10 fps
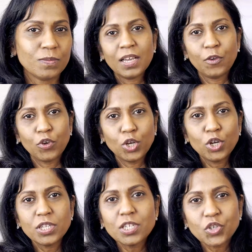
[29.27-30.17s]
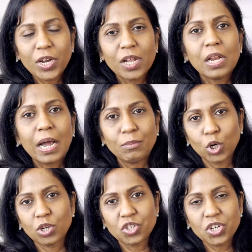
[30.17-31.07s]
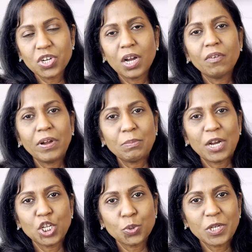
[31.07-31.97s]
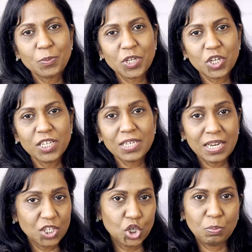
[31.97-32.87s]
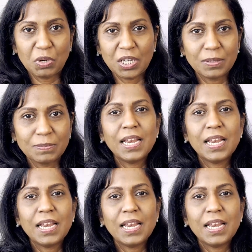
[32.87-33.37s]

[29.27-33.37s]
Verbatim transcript: If you are new to this channel, I am Dr. Chitra, weight management specialist and a GP.